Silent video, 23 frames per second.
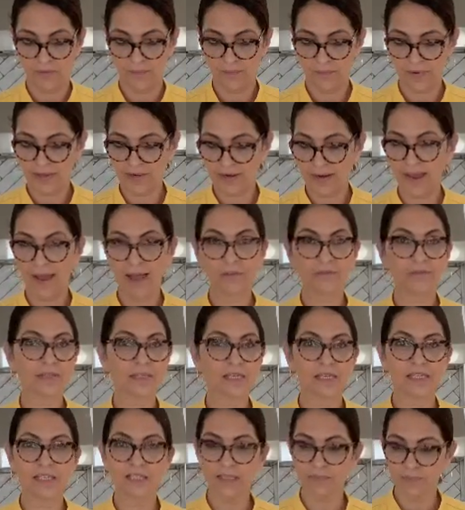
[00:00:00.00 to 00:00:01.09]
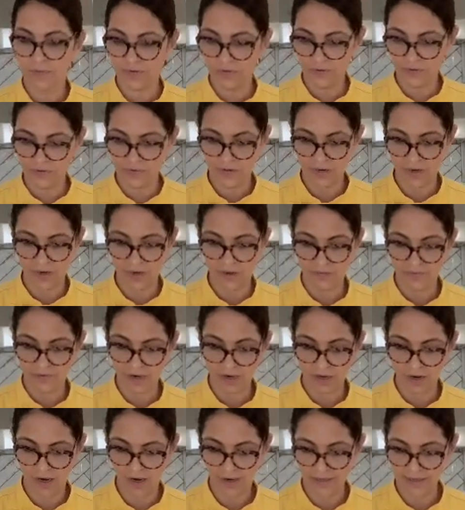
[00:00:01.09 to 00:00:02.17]
about a half a teaspoon of
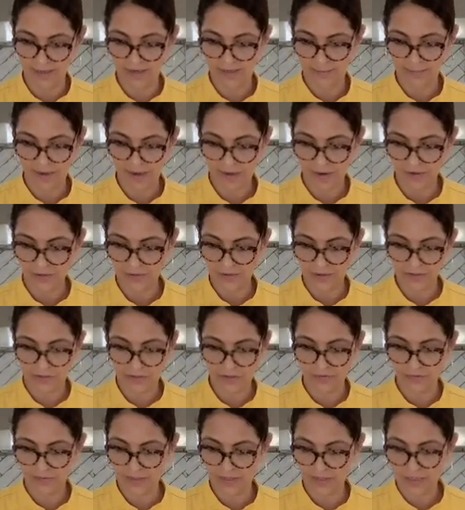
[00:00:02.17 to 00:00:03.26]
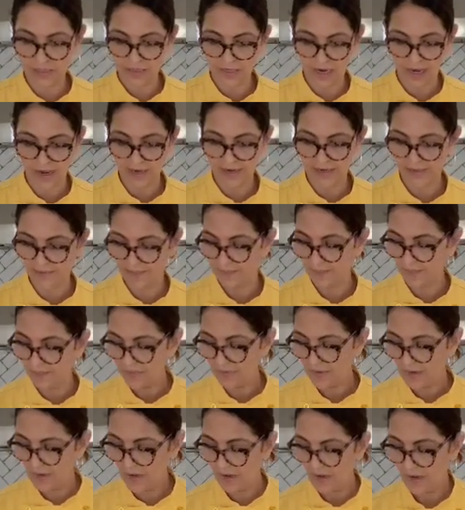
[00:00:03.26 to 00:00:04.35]
garlic powder. Don't need a lot.
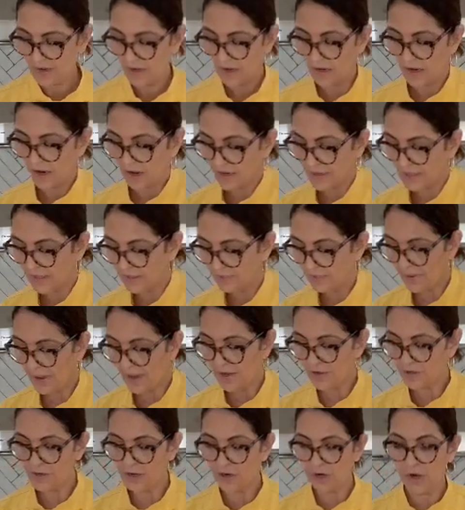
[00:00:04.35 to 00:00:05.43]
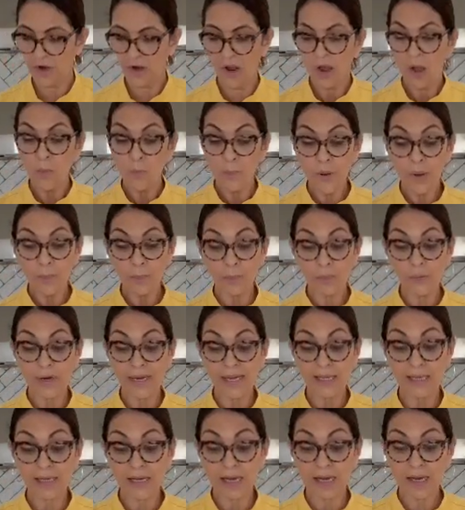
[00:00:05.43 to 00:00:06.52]
Garlic powder,
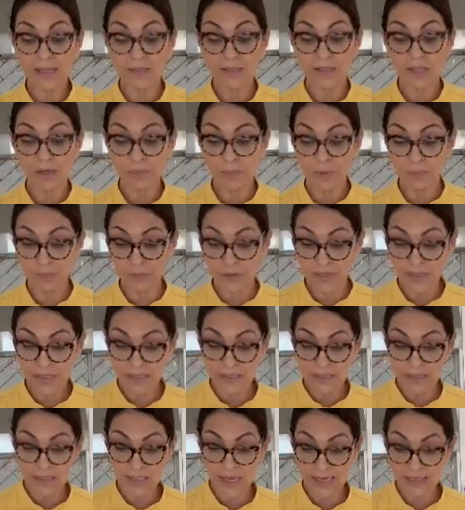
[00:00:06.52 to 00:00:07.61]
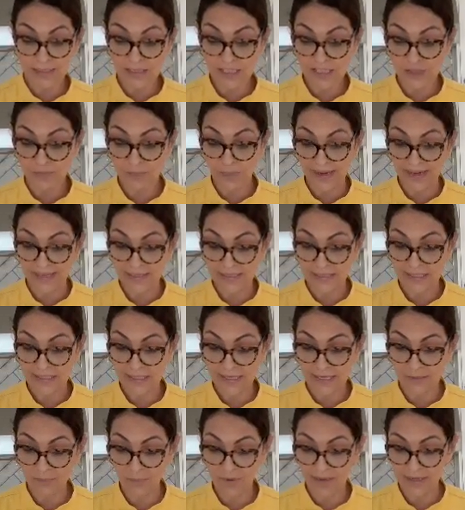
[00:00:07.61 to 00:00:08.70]
paprika. So paprika is not
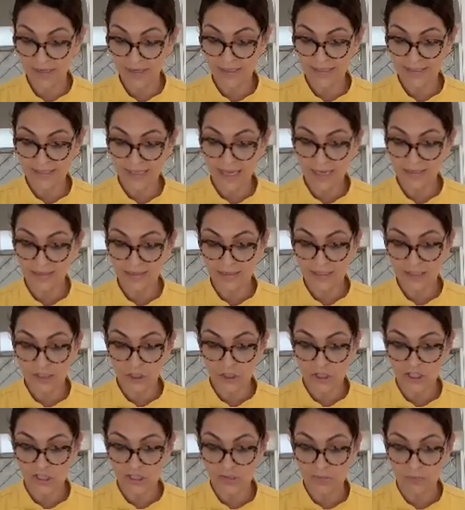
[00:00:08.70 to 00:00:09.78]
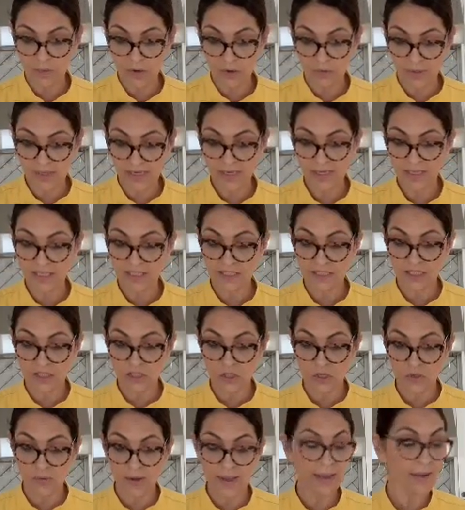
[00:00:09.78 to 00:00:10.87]
spicy, but it's got a little smokiness
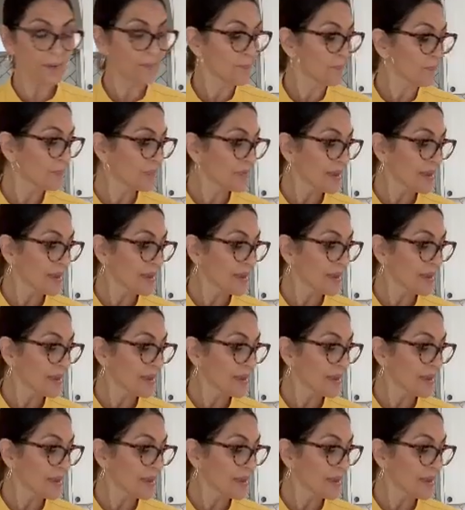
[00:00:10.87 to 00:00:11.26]
to it.